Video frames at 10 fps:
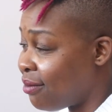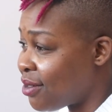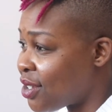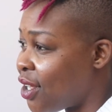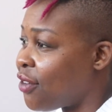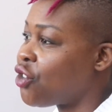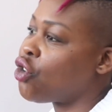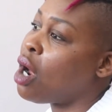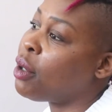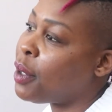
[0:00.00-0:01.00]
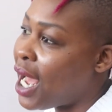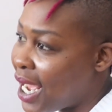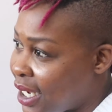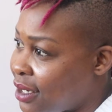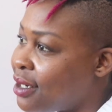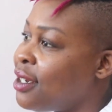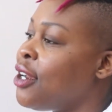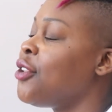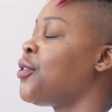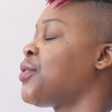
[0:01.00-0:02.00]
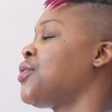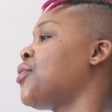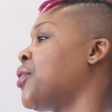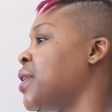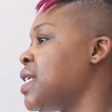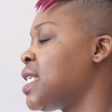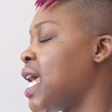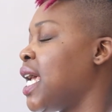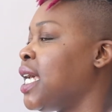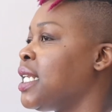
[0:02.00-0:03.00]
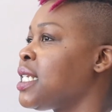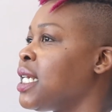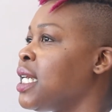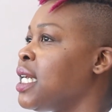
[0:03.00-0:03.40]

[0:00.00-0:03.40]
There's a lot of trauma behind those stories, and